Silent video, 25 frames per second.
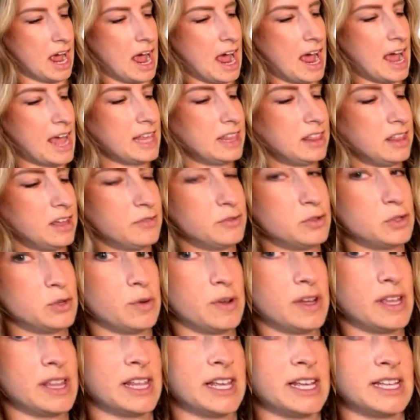I love
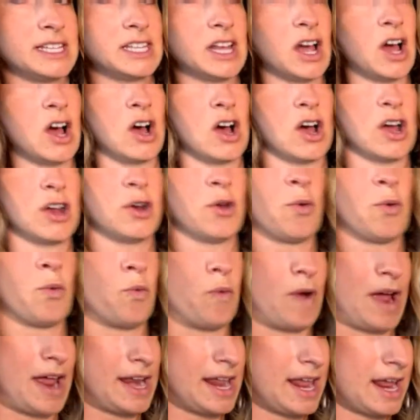doing this on
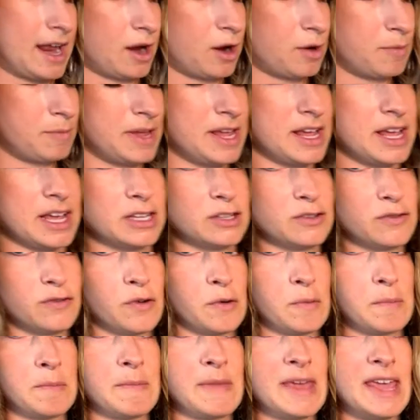wet hair because
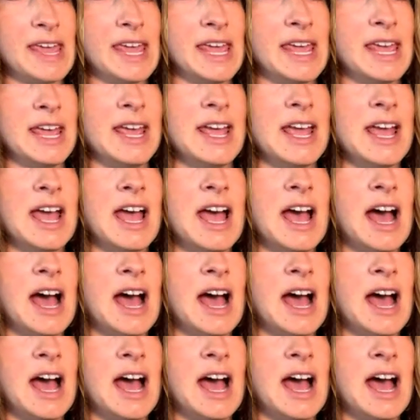for me,